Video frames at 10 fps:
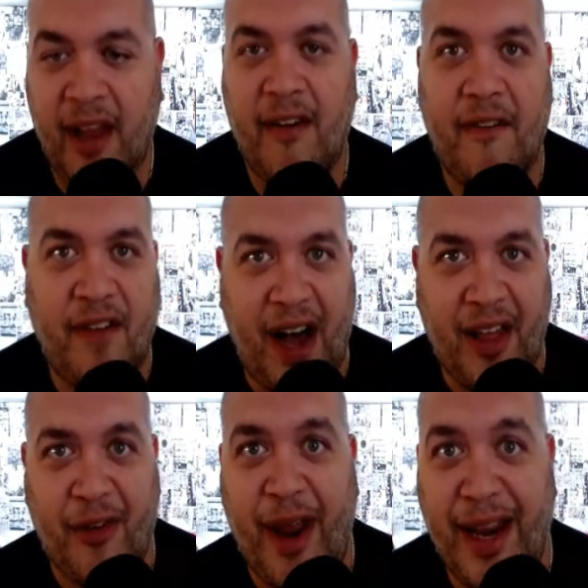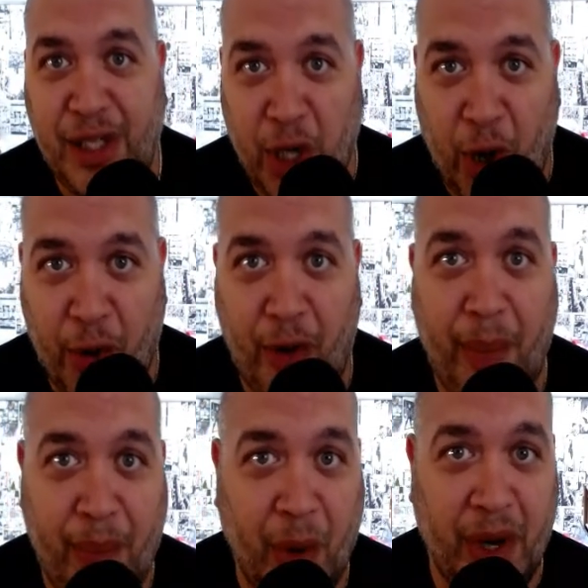father and daughter
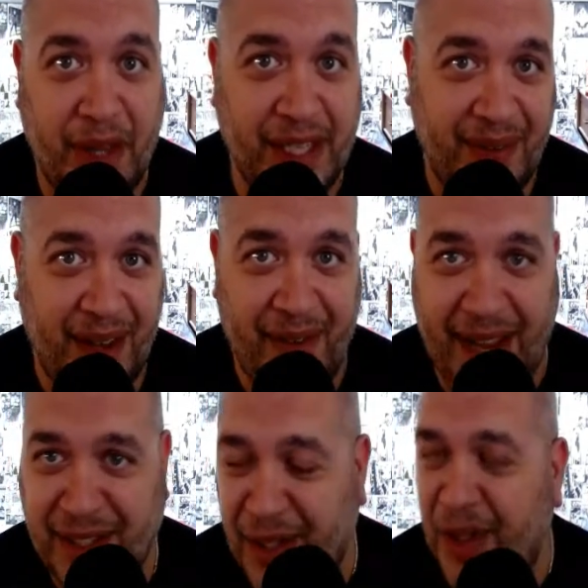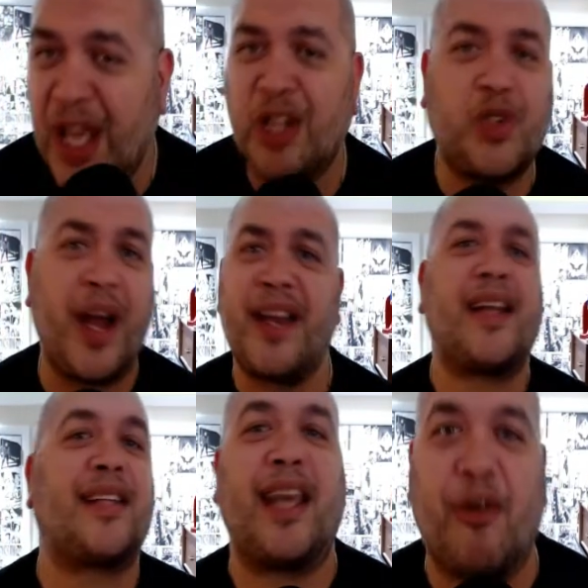aboard this vessel, trying not
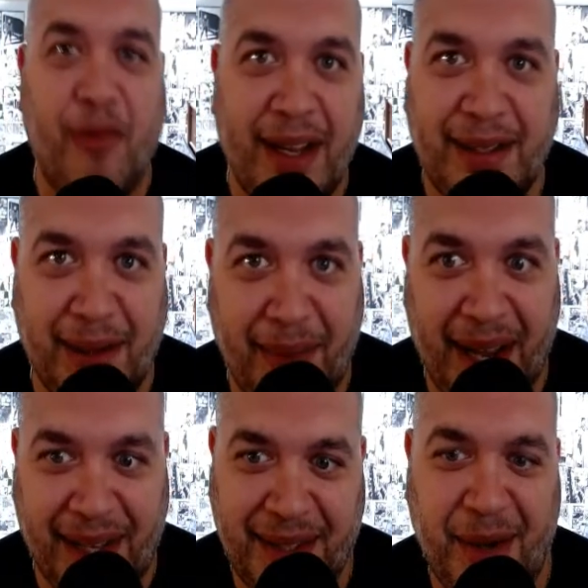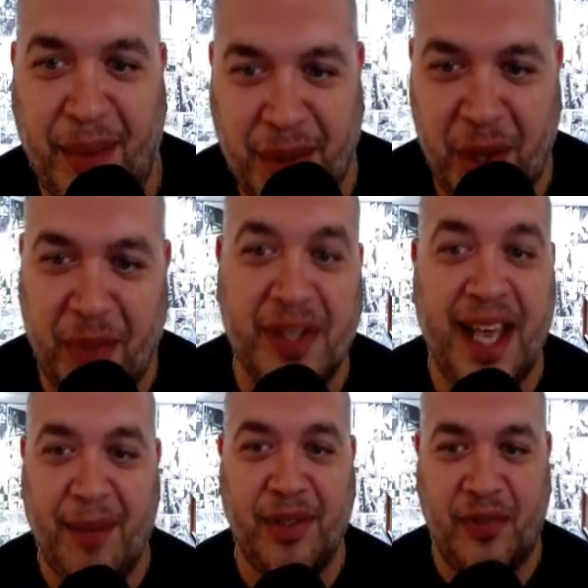to get arrested by the stormtroopers. That
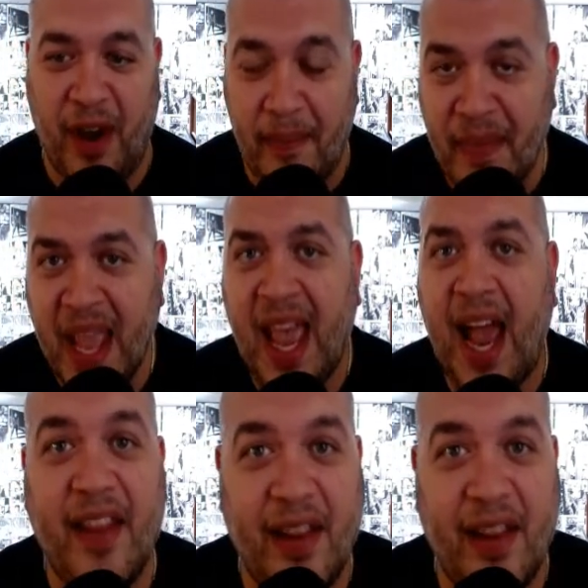was fun. And then